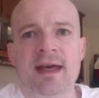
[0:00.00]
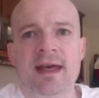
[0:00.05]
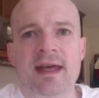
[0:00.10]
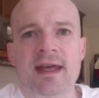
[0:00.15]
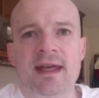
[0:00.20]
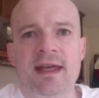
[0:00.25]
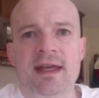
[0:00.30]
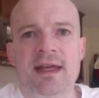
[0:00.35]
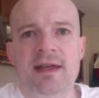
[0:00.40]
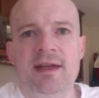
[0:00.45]

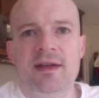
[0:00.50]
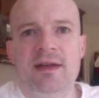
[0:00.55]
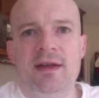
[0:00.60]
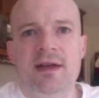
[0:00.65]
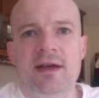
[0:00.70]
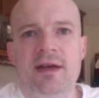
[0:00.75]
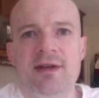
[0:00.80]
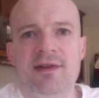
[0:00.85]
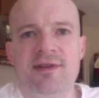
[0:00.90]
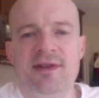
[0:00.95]
and
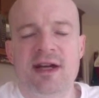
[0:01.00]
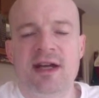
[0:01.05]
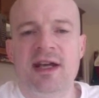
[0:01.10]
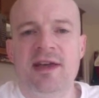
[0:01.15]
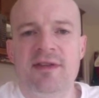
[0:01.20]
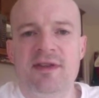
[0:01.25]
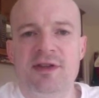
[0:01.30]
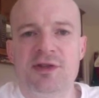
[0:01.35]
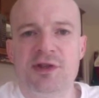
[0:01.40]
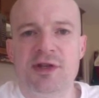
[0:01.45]

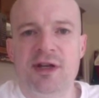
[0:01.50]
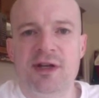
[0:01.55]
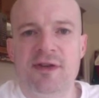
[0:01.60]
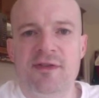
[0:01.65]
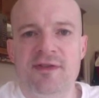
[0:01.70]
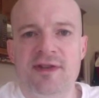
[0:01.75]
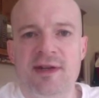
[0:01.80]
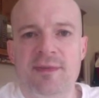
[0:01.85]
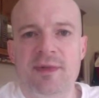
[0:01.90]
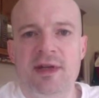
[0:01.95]
stocking the
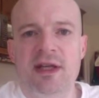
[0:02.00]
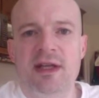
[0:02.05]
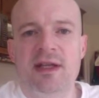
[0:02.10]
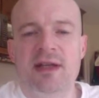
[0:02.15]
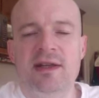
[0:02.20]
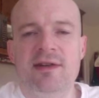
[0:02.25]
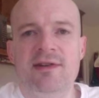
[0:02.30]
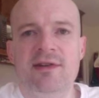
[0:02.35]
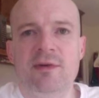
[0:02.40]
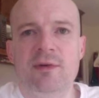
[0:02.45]
shelves. I mean,
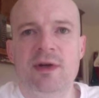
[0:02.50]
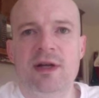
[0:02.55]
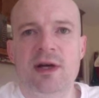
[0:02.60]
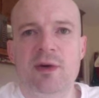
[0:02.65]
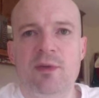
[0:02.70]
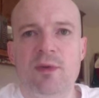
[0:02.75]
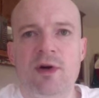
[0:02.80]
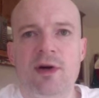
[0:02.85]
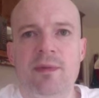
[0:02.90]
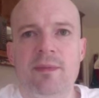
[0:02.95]
and so when I
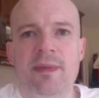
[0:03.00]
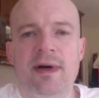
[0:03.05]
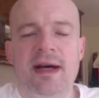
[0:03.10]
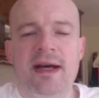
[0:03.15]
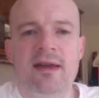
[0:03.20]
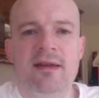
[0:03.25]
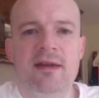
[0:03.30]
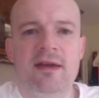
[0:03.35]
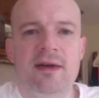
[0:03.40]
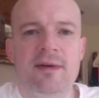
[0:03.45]
walked by
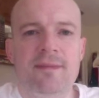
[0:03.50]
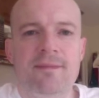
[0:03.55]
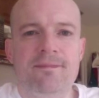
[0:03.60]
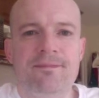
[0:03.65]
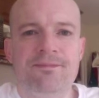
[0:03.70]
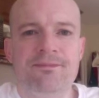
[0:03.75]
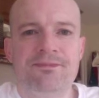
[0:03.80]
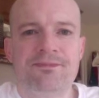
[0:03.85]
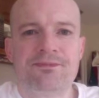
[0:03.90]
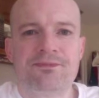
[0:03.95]
them,
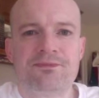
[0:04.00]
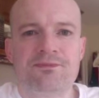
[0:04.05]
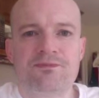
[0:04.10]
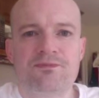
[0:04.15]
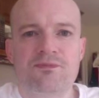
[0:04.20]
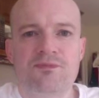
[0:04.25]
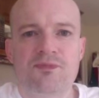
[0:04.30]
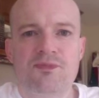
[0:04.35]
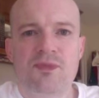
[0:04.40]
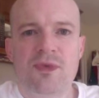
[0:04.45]

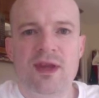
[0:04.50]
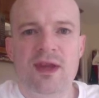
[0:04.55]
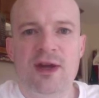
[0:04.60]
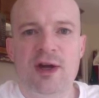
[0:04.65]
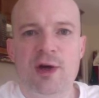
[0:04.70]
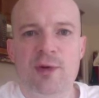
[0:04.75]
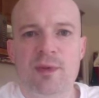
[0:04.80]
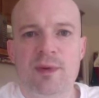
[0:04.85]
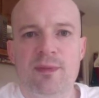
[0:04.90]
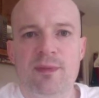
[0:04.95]
I
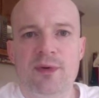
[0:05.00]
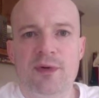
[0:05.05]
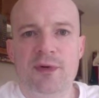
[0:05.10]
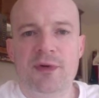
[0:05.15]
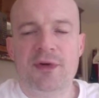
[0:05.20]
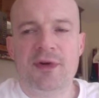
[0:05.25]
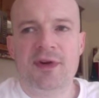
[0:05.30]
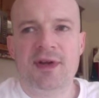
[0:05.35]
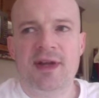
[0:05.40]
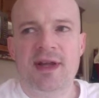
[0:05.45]

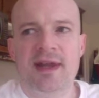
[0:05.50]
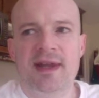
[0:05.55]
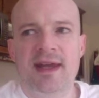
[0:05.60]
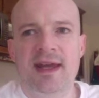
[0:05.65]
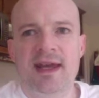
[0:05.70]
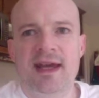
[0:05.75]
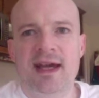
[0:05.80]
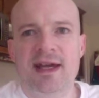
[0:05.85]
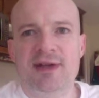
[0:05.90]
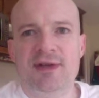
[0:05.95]
remember they
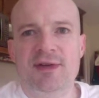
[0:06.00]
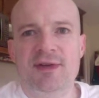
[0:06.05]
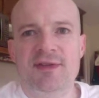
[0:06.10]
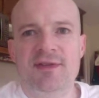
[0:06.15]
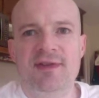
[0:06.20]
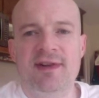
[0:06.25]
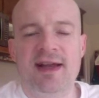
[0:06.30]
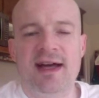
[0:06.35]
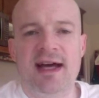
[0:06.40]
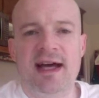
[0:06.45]
kind of
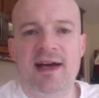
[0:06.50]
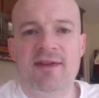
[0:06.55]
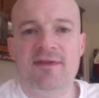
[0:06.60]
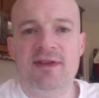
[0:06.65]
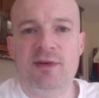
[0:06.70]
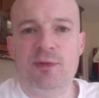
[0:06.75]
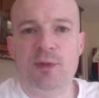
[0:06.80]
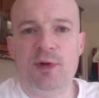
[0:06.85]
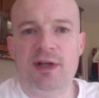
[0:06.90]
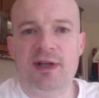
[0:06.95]
laughed,
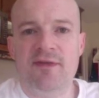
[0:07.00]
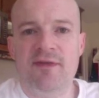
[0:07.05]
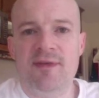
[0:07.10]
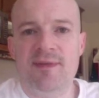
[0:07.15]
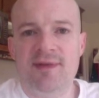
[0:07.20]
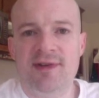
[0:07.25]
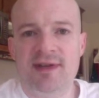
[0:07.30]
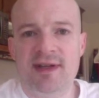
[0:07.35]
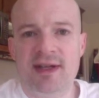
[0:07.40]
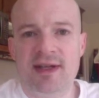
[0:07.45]
and one of them
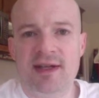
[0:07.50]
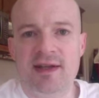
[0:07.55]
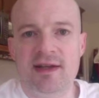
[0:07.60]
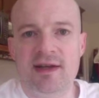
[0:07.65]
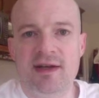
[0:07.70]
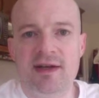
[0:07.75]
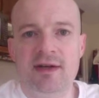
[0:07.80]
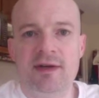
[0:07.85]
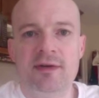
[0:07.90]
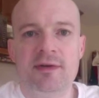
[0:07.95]
said,
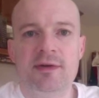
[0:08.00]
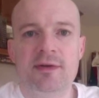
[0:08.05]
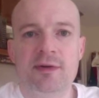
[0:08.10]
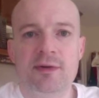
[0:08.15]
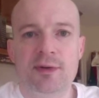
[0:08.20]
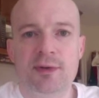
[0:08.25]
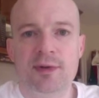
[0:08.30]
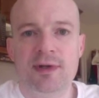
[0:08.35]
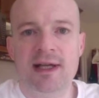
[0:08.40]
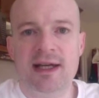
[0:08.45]

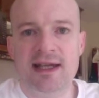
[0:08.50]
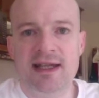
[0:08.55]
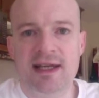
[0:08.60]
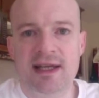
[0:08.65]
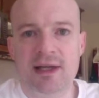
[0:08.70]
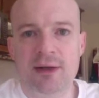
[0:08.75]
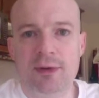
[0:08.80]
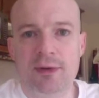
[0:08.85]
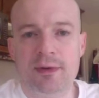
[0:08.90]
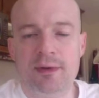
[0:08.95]
"Kulay
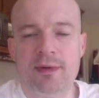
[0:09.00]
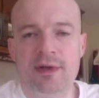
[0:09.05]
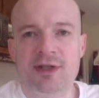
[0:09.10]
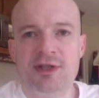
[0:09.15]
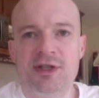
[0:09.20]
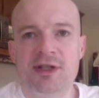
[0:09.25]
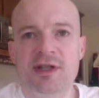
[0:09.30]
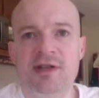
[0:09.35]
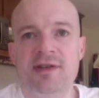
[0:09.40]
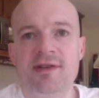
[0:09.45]
yellow,"
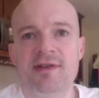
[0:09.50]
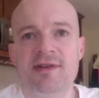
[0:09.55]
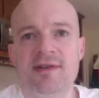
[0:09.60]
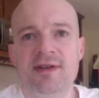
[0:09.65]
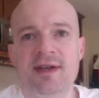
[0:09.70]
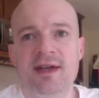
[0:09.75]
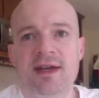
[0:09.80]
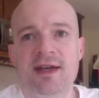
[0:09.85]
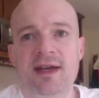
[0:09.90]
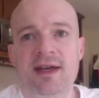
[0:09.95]
which is
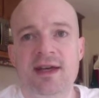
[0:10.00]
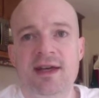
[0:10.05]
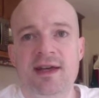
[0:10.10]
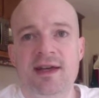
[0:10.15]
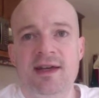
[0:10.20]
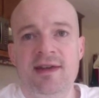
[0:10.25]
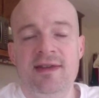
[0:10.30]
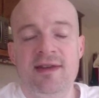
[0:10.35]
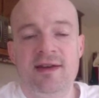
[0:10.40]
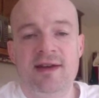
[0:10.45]

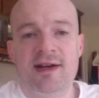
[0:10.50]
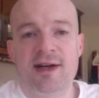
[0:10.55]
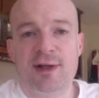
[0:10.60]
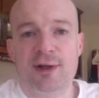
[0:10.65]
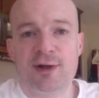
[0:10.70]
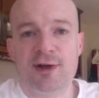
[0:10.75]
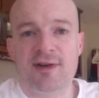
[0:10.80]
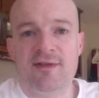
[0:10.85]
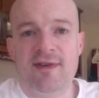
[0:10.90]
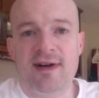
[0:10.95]
the
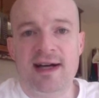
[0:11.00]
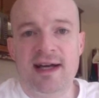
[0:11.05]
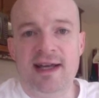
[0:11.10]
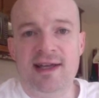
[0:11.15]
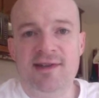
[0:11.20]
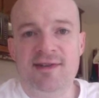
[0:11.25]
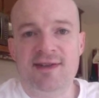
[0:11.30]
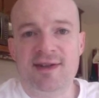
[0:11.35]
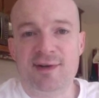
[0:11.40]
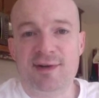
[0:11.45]
color of
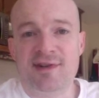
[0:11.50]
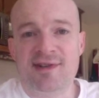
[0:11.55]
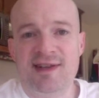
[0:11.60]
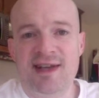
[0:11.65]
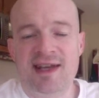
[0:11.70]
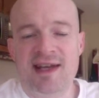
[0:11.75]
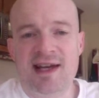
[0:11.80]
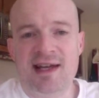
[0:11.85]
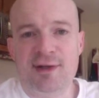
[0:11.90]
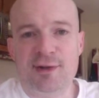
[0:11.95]
ice. They were
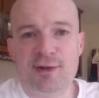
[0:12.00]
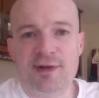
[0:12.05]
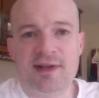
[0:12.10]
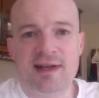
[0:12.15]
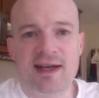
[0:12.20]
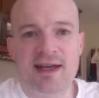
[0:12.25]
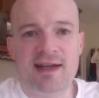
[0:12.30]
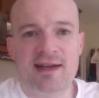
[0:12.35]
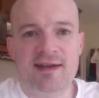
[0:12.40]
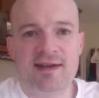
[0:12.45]
saying I looked
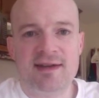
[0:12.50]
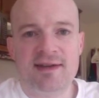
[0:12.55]
like,